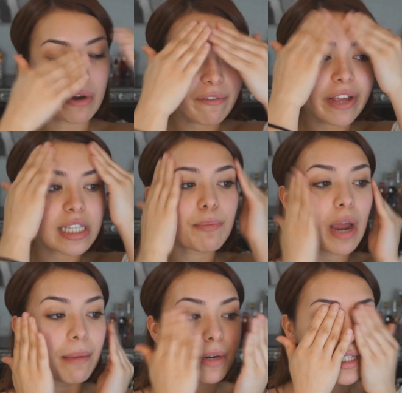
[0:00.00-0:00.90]
previous
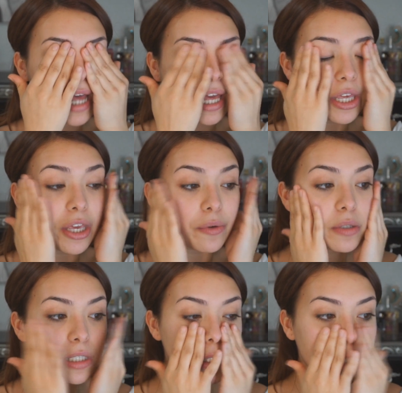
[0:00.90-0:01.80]
primers I
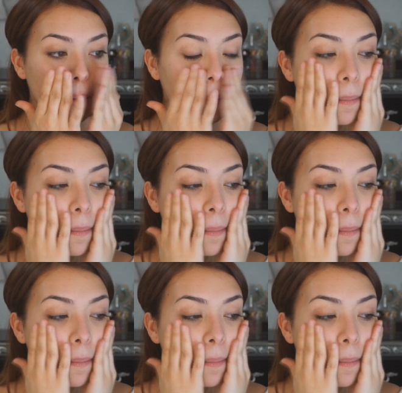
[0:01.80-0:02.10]
used.